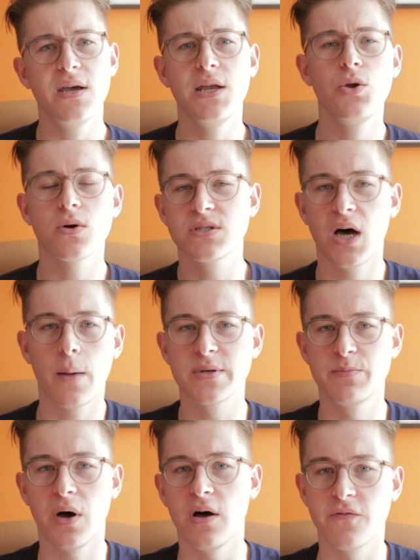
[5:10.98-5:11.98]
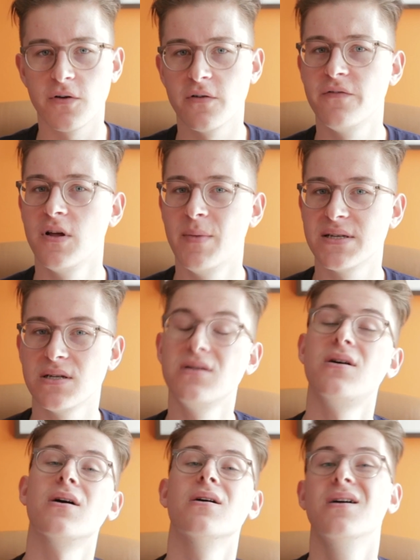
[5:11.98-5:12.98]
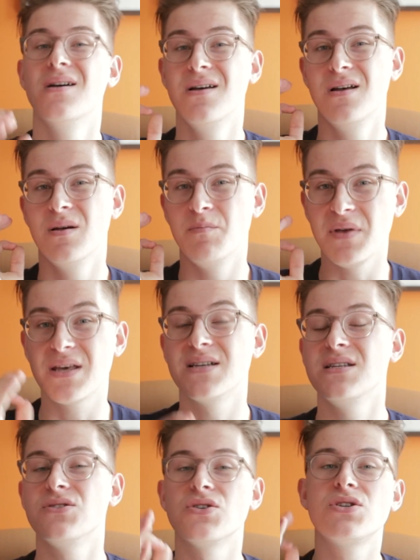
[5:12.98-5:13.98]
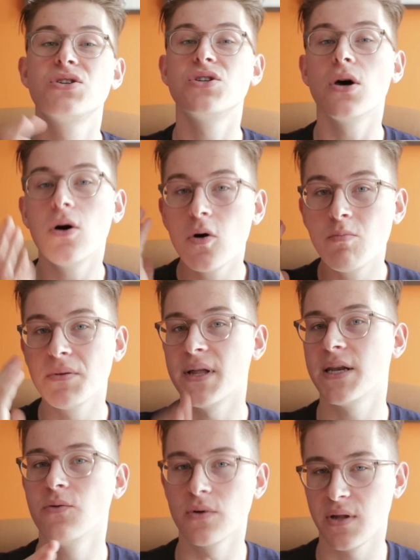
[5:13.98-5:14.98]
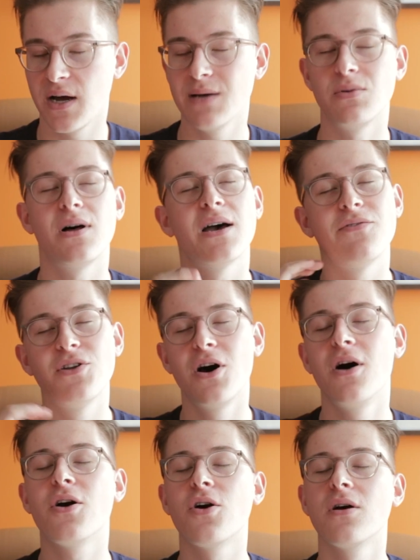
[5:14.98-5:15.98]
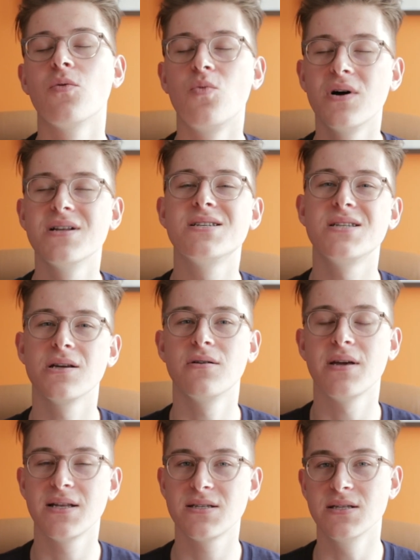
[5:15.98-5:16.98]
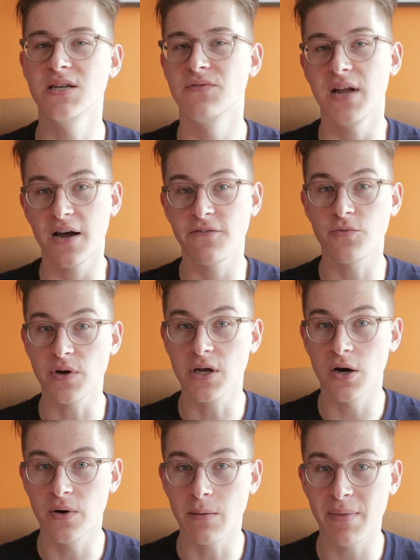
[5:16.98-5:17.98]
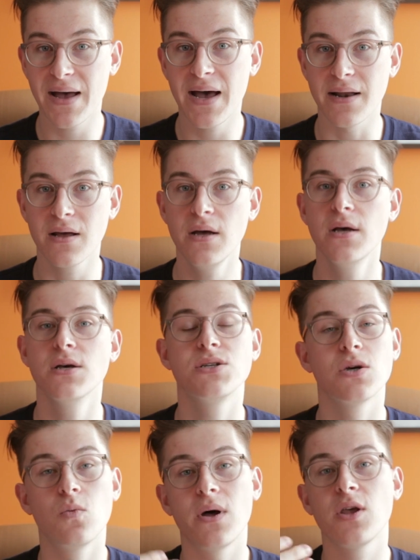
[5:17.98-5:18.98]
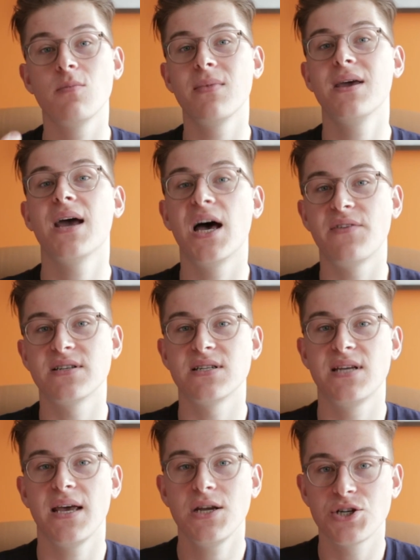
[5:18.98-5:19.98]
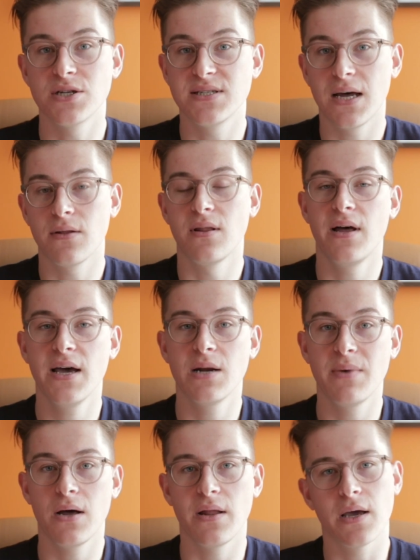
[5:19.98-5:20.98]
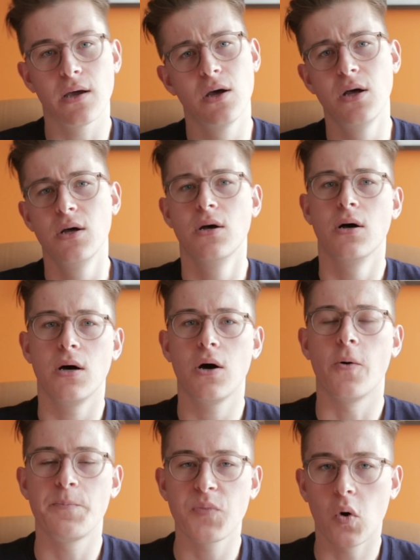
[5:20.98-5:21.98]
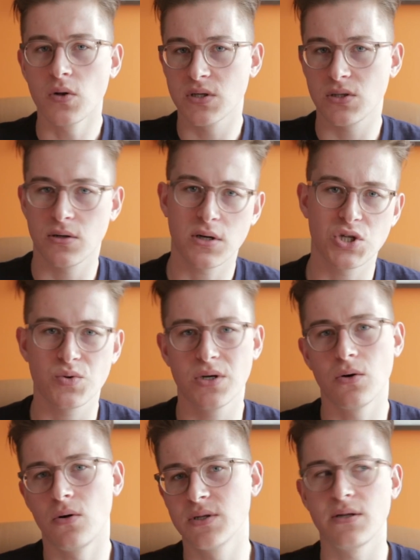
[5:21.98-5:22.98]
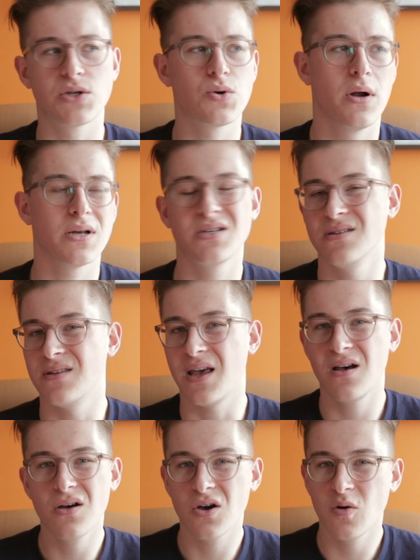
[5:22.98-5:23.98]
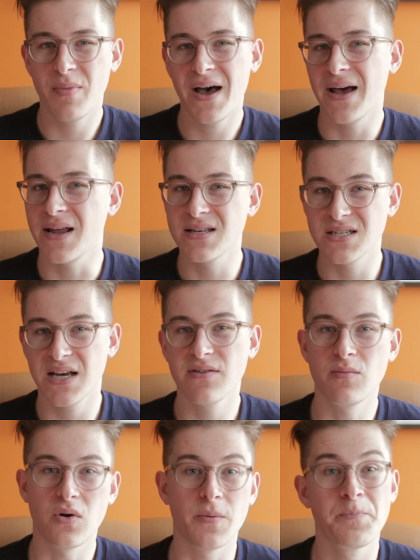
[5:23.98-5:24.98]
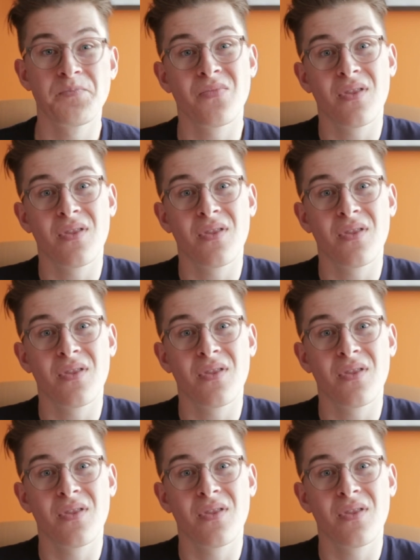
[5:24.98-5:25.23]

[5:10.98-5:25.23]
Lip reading: in your top spot for film SLR? Because these are so bloody reliable. I've not heard one single instance of an F3 going bad. So while you may have hesitations down the line about like, oh, old circuitry, old electronics, they all go bad, it's inevitable.